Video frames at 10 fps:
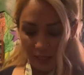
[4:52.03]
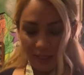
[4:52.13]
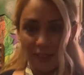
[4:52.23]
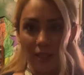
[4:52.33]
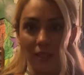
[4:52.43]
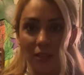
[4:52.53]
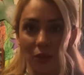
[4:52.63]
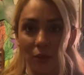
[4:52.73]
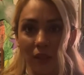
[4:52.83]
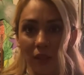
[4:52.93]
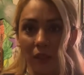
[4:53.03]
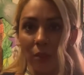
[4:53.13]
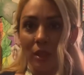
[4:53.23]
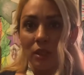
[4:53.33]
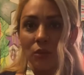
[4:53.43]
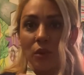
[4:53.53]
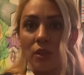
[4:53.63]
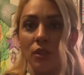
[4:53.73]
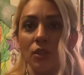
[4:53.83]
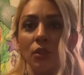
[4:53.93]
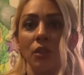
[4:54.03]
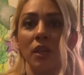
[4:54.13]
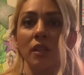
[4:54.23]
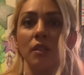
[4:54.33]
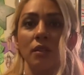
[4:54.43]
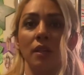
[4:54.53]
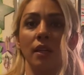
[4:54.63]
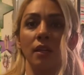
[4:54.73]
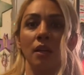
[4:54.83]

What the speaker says: I said, it's all wrinkly, but I just wanted to show you how to do that.